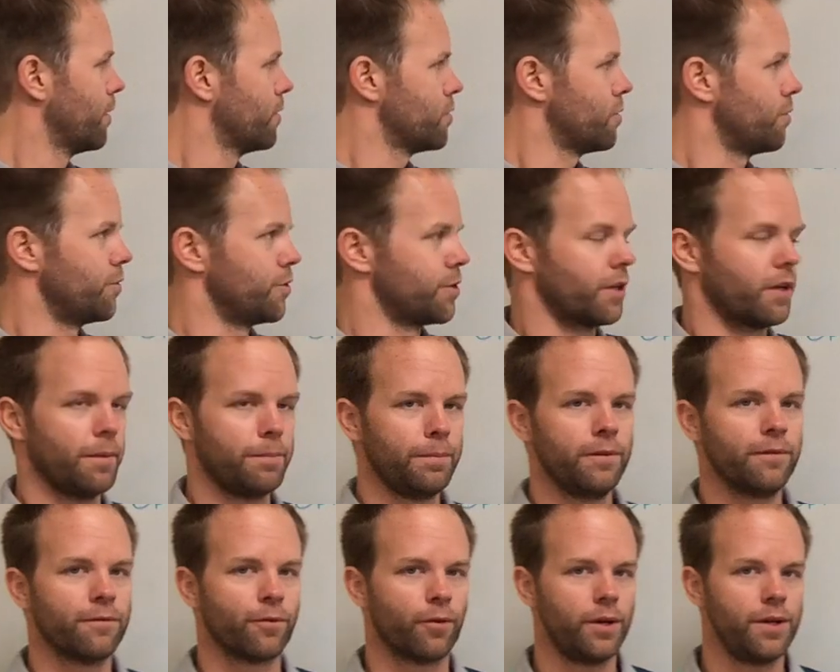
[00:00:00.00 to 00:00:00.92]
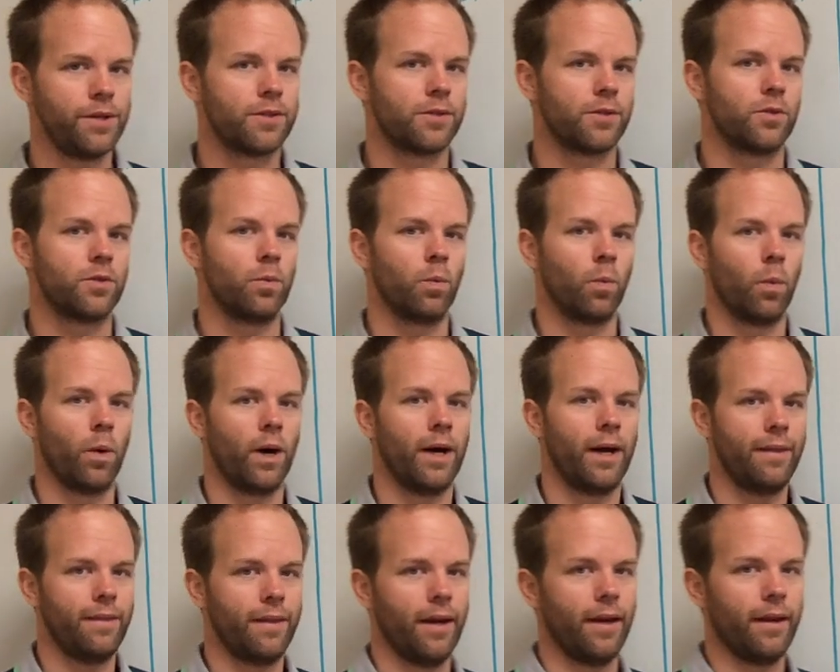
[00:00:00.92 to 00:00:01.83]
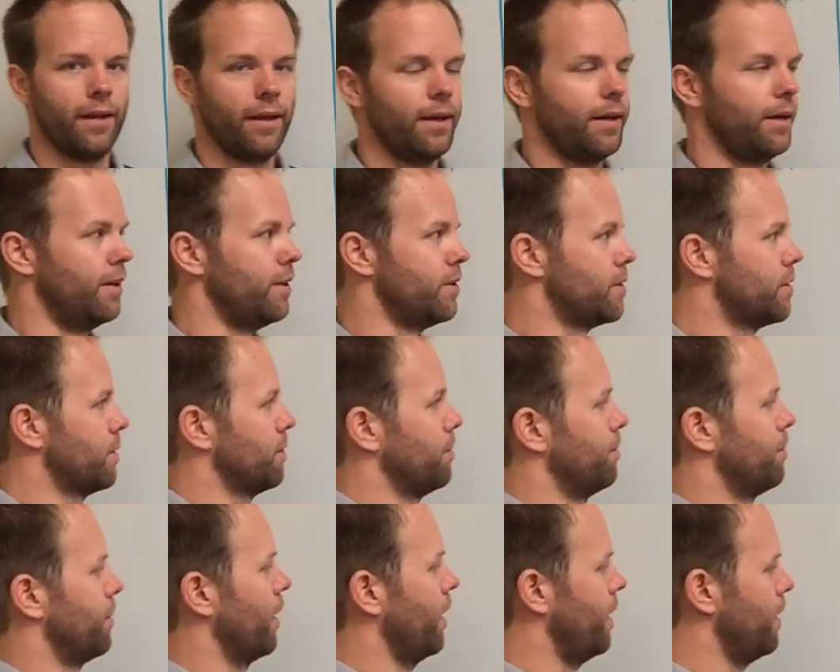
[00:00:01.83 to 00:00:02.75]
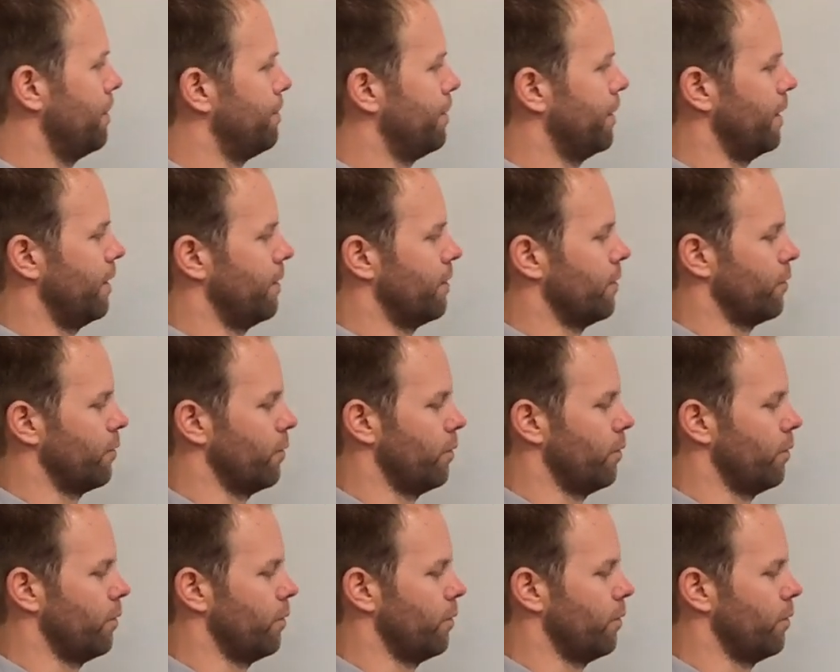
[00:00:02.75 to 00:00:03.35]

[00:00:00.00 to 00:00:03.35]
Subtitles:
So there's a couple of reasons why that is, right? But